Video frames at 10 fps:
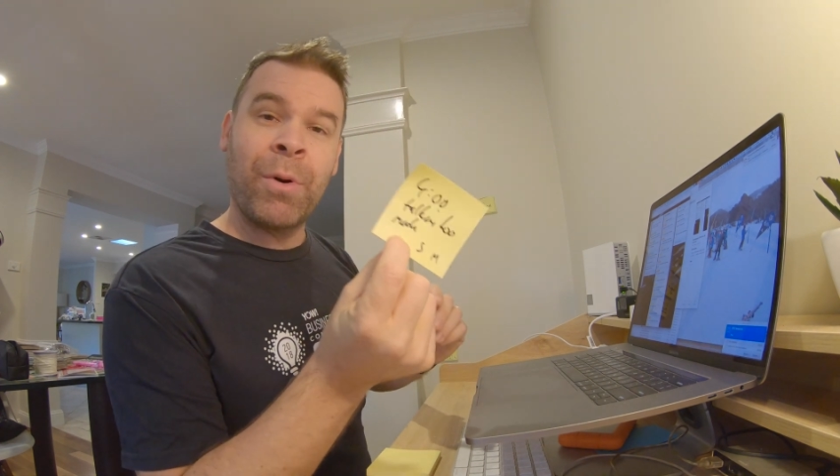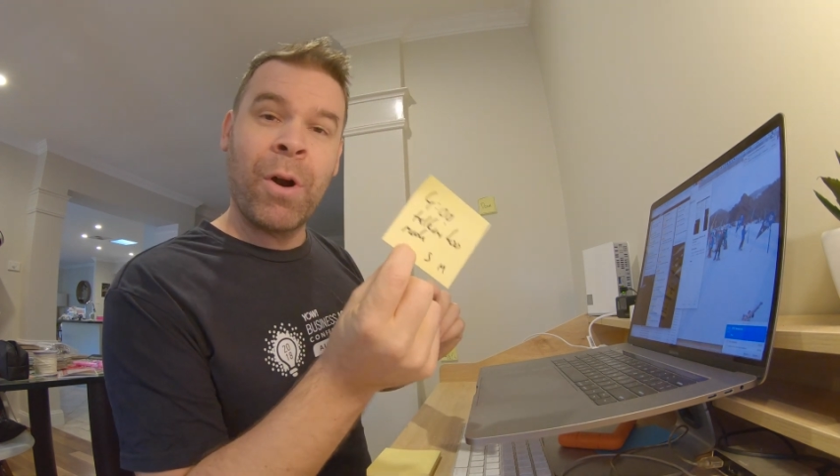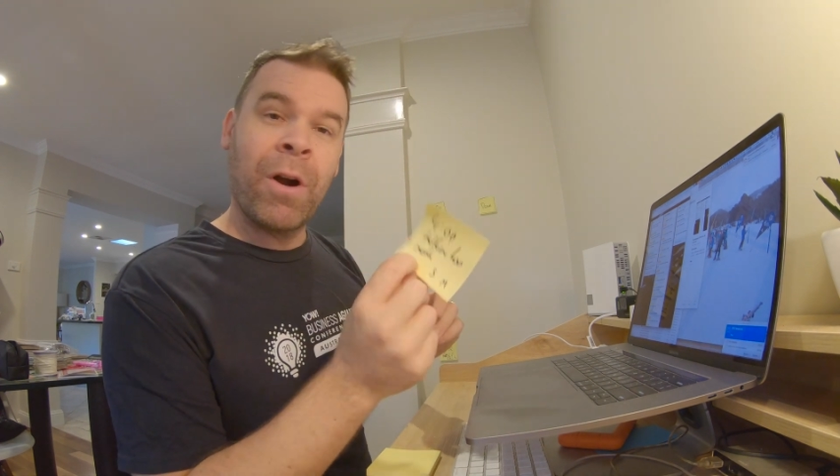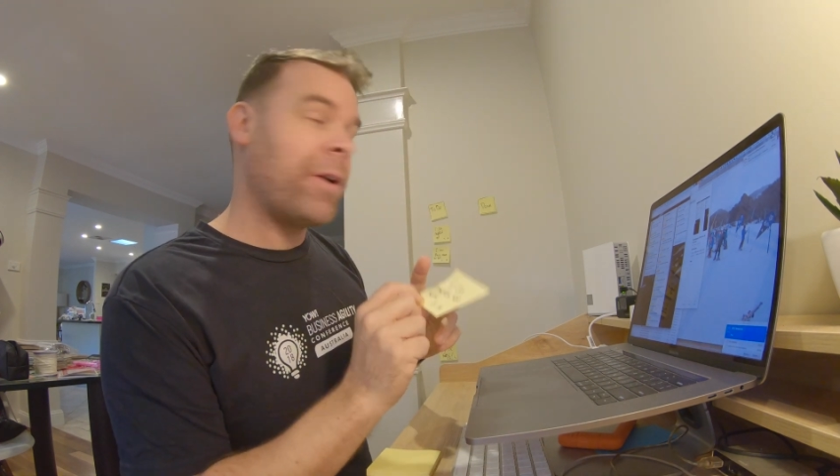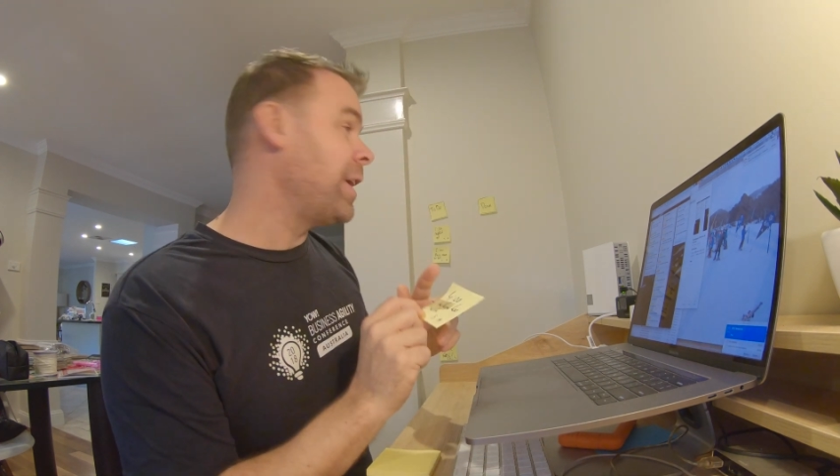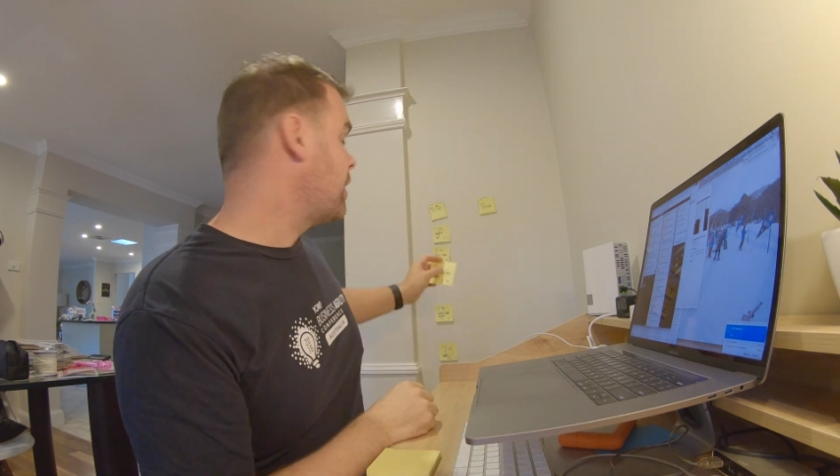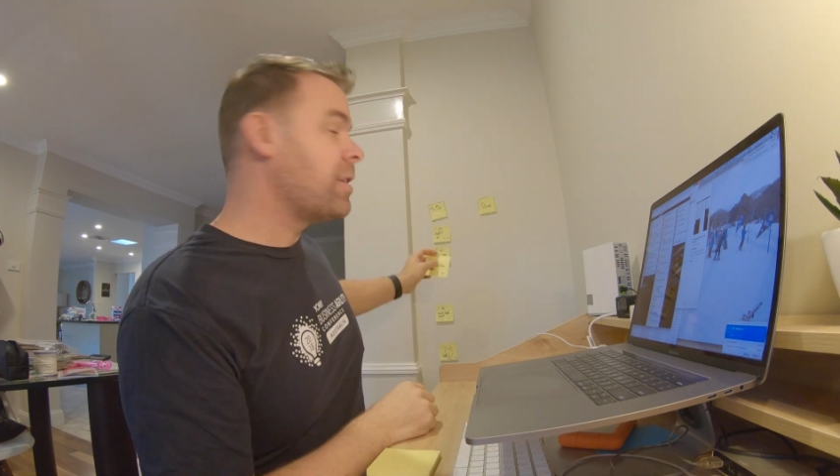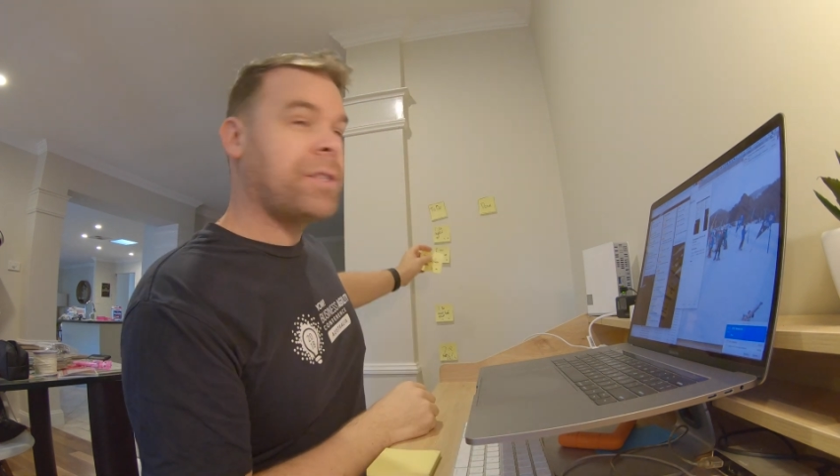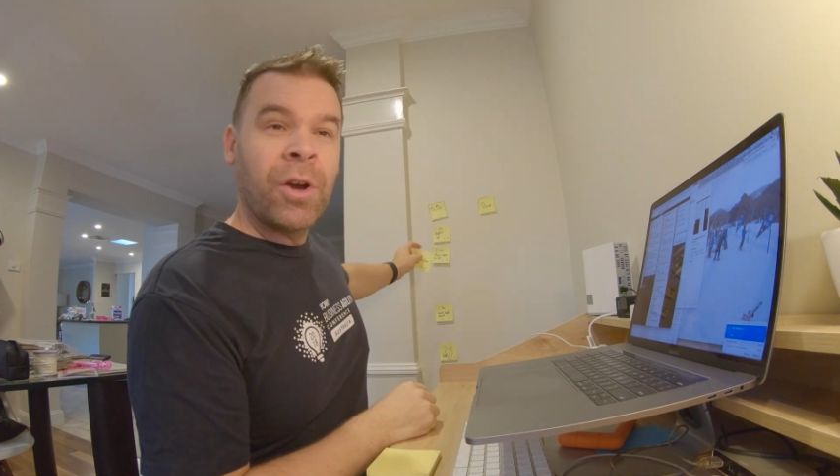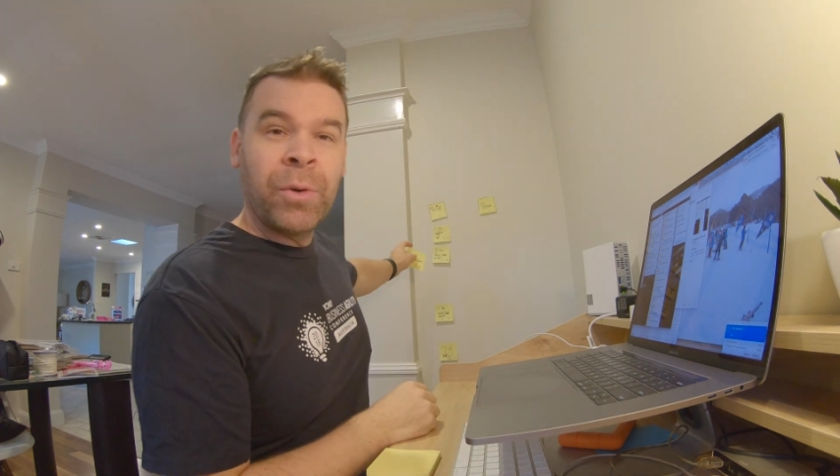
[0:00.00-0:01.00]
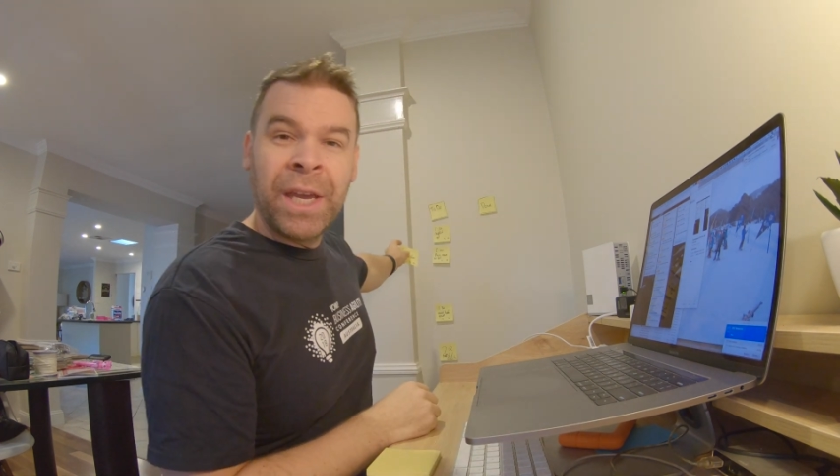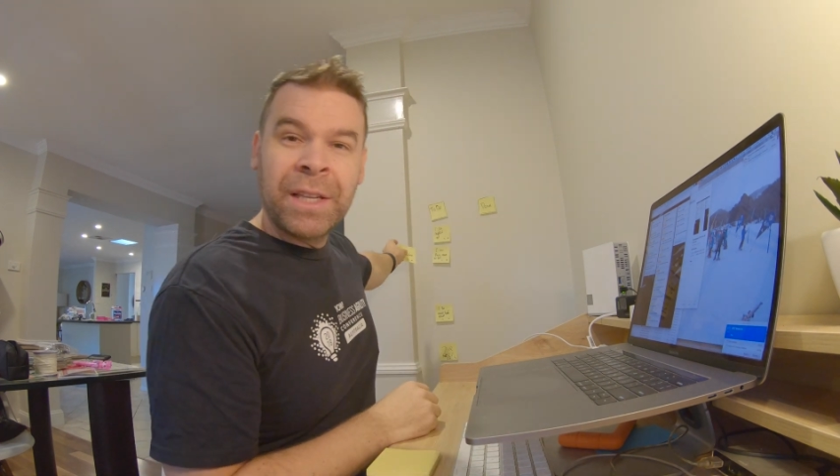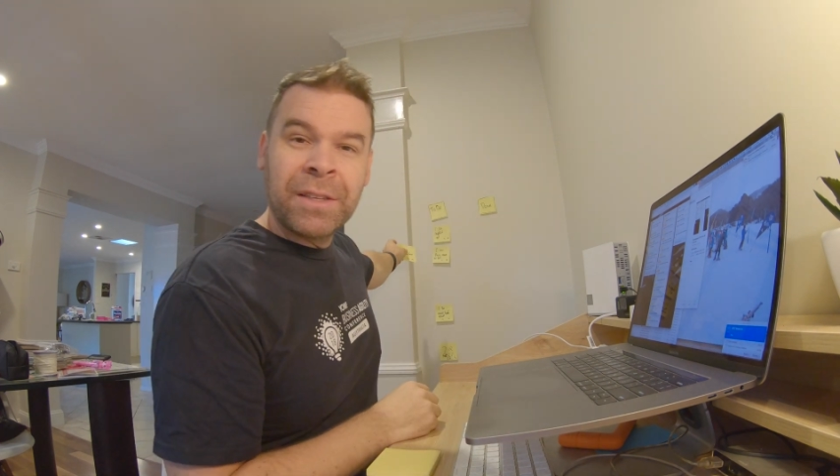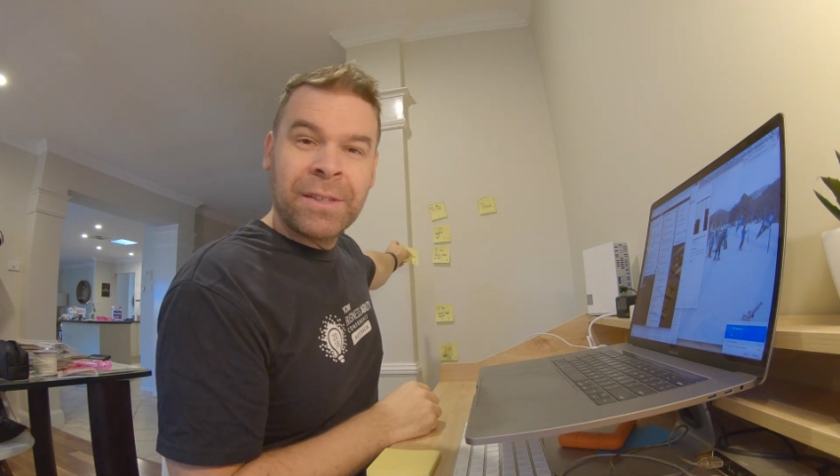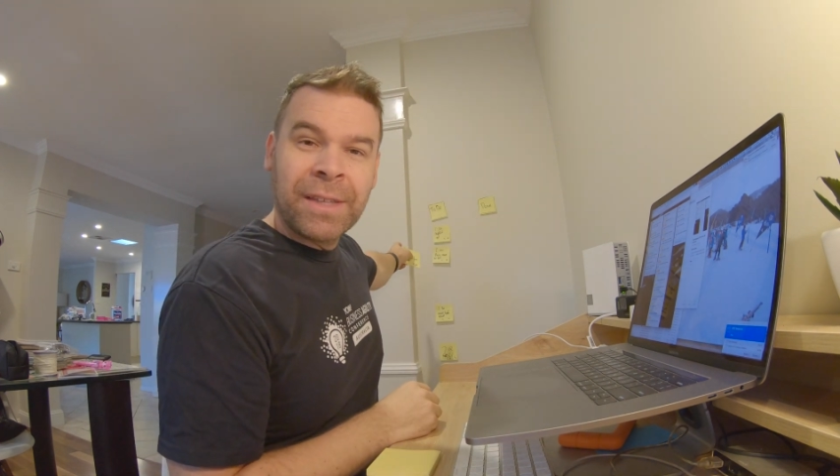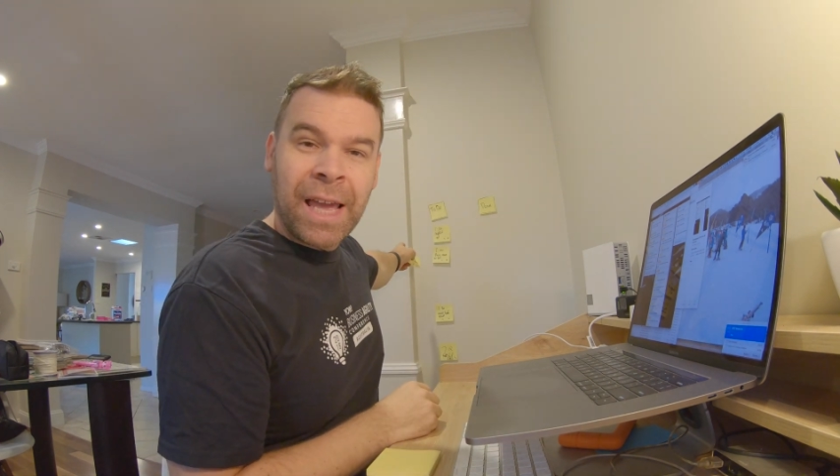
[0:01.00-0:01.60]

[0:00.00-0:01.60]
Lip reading: priority, so it's